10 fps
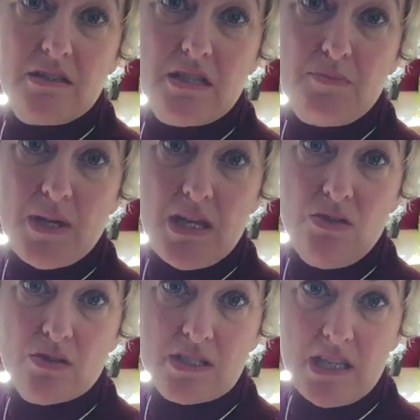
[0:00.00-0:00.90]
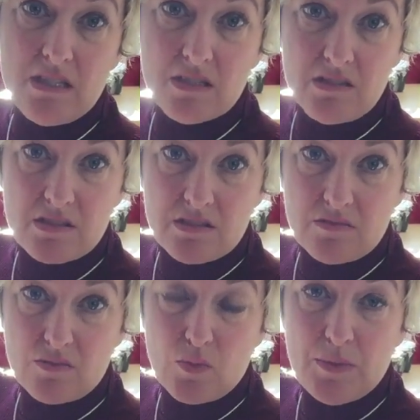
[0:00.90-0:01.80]
dip it in your seasoned
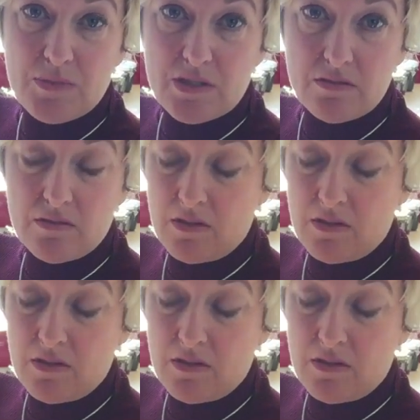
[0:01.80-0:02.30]
whipped